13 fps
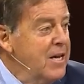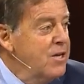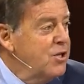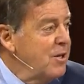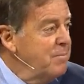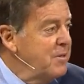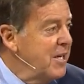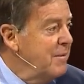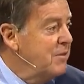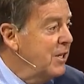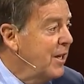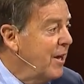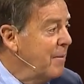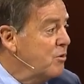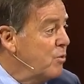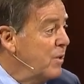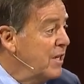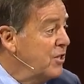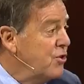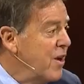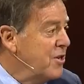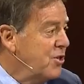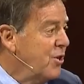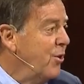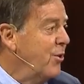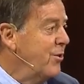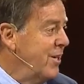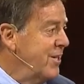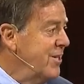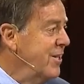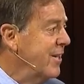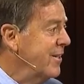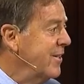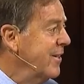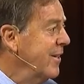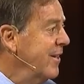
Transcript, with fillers: sometimes it comes with a dress code, doesn't it?